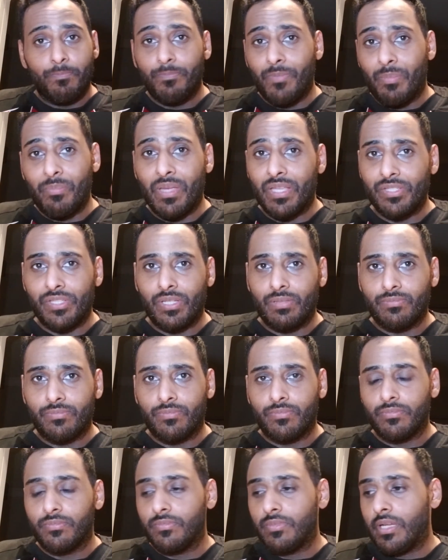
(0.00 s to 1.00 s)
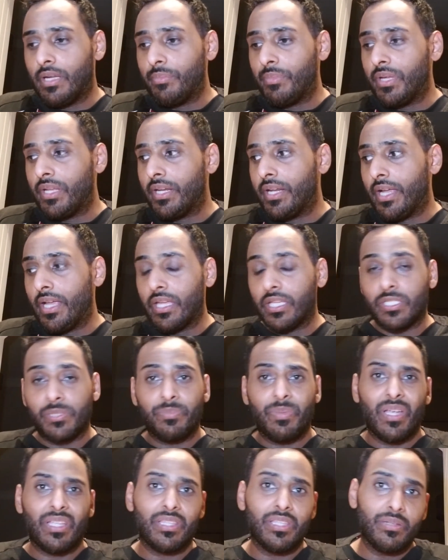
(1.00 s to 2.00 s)
Amazing. I mean, I
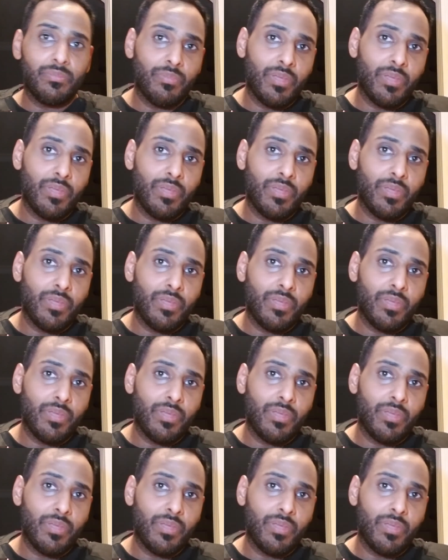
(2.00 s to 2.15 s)
expected